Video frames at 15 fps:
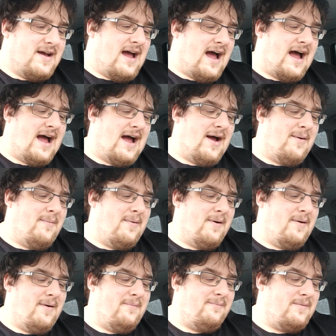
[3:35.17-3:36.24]

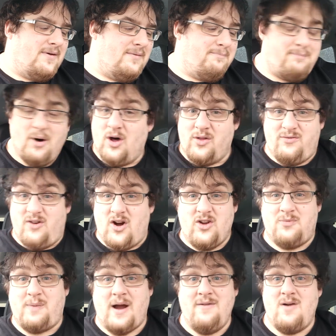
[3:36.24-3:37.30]
Both
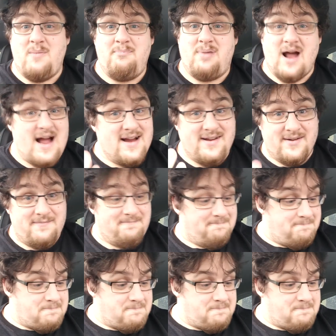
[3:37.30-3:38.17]
voiced by Rob Brydon,